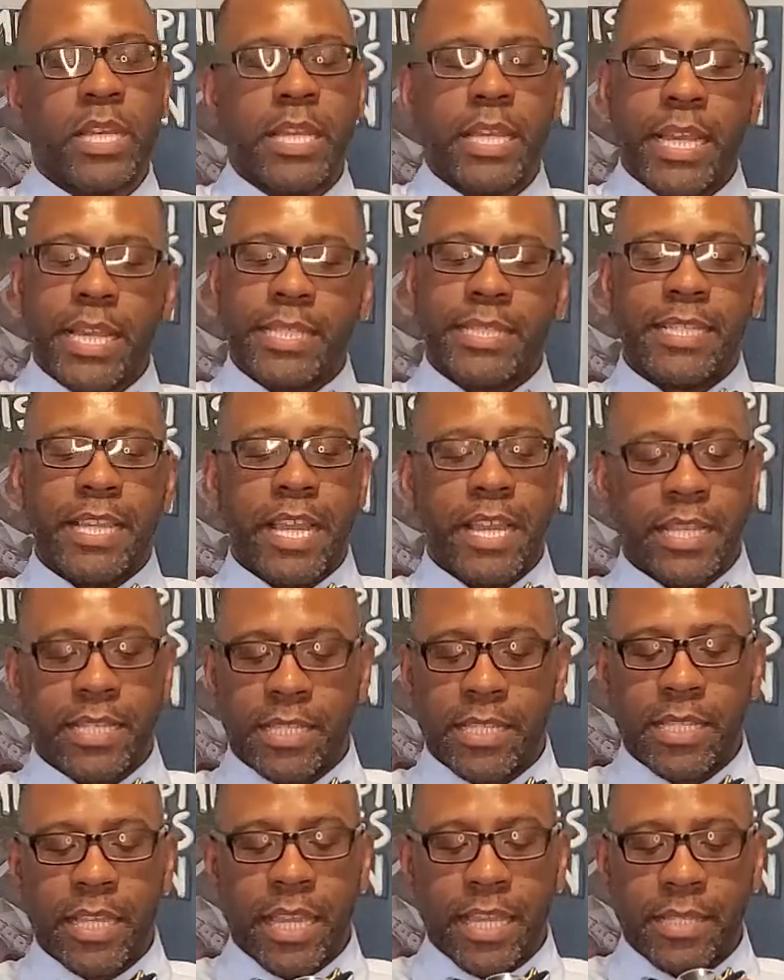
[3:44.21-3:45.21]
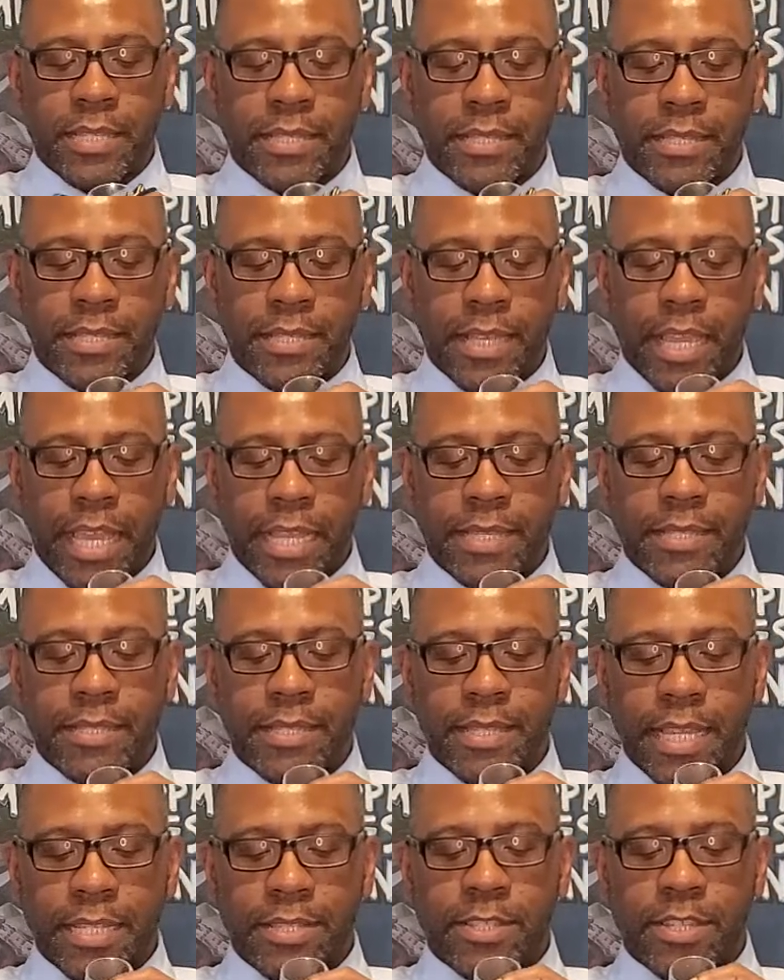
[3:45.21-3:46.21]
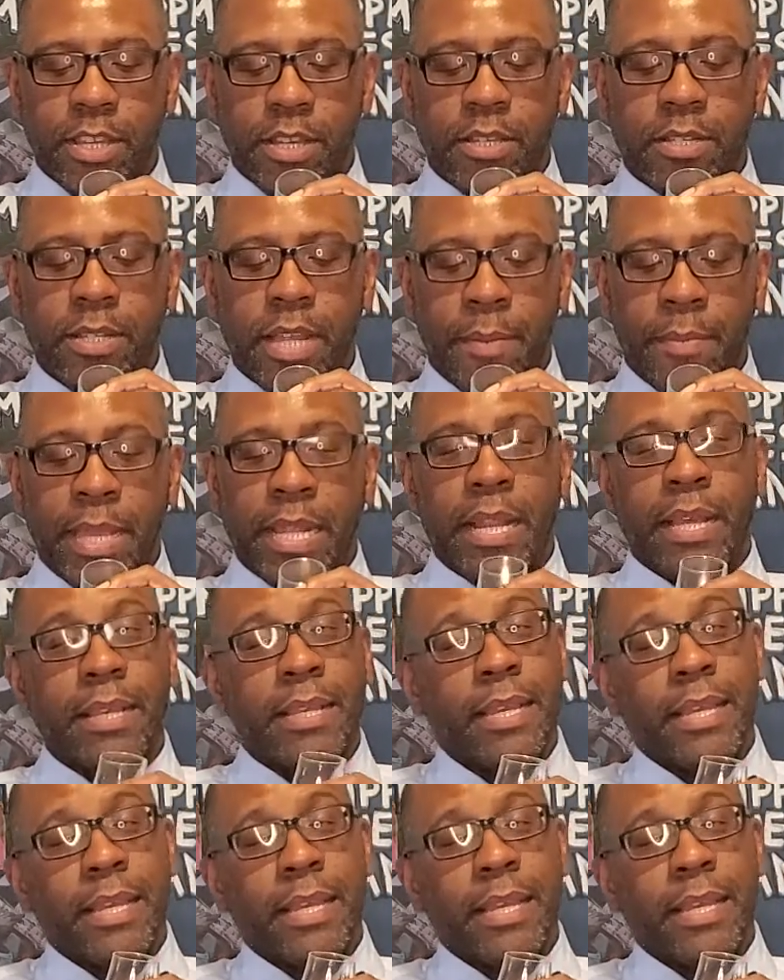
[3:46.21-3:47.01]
It's good. I mean,